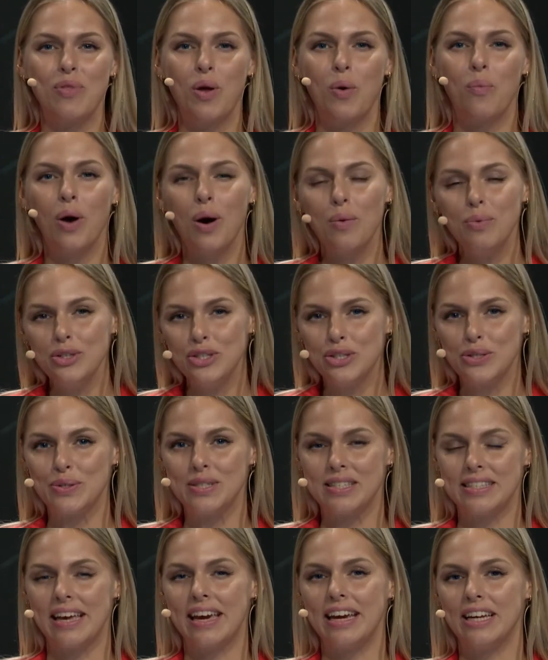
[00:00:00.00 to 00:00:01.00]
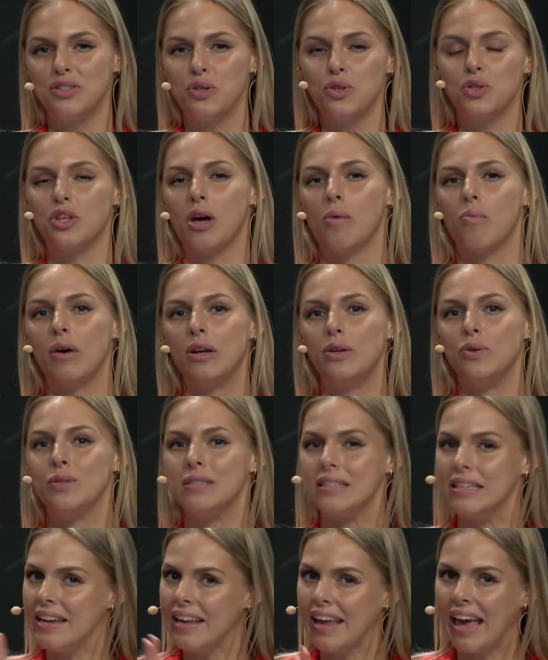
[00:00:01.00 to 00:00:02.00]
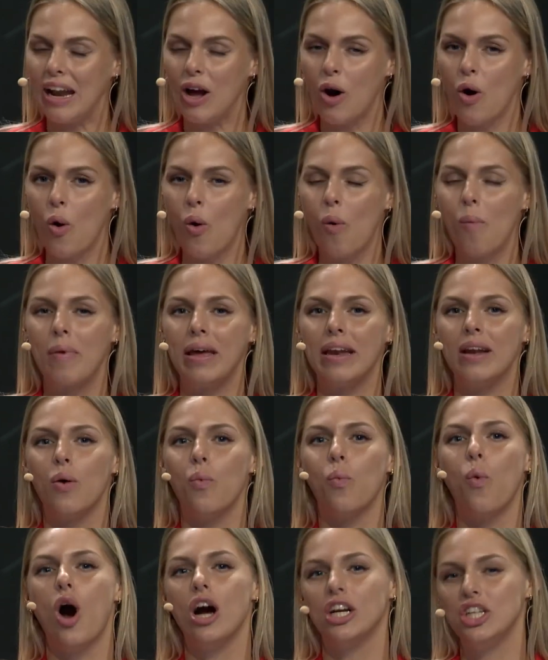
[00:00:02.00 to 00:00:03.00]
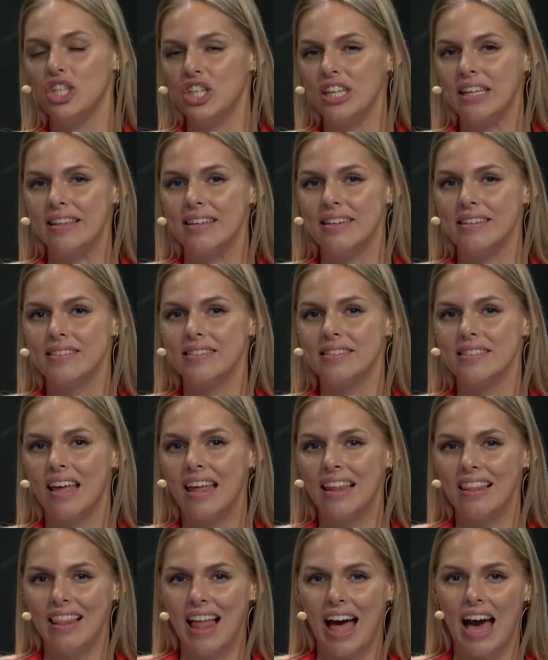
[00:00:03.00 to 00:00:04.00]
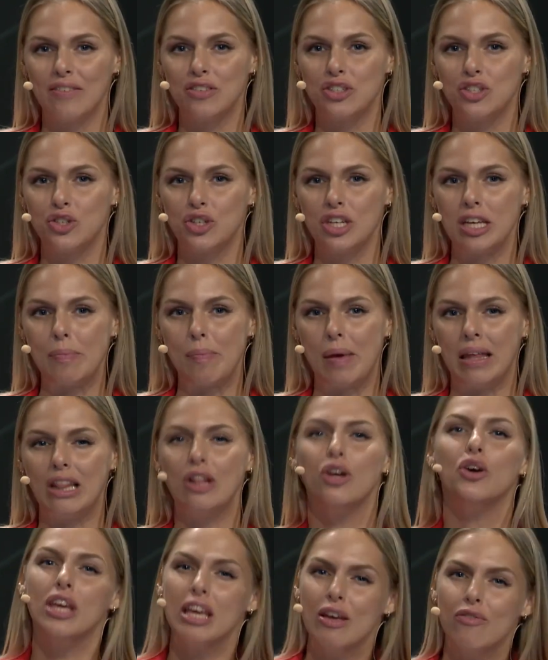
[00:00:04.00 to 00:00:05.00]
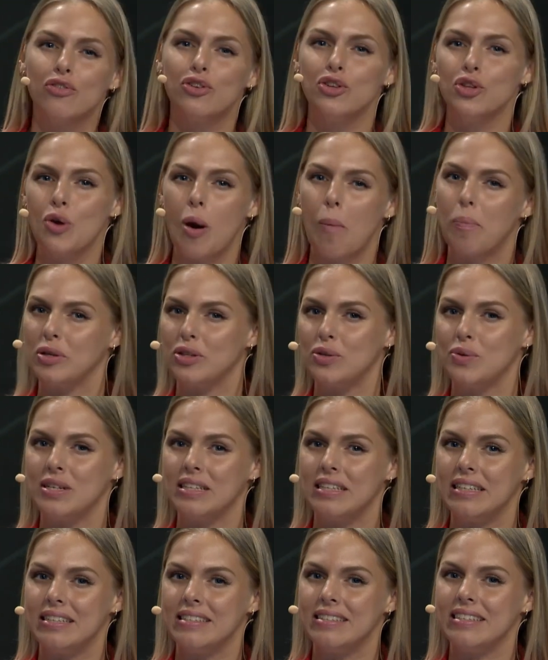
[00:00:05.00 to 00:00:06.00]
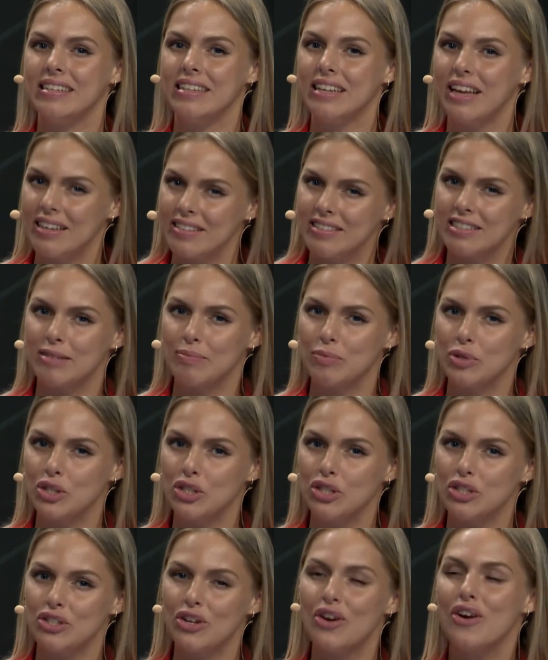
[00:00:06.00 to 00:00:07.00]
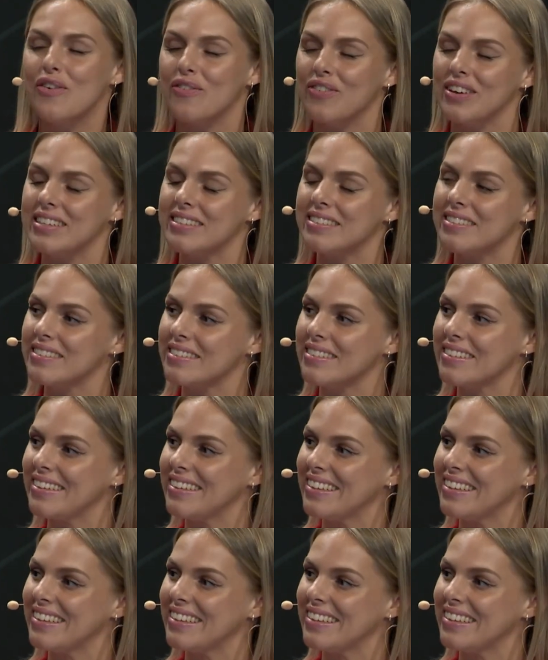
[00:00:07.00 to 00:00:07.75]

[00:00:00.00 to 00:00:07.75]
What would you say to someone who's sitting at home and watching this live stream and looking for new opportunities in customer service?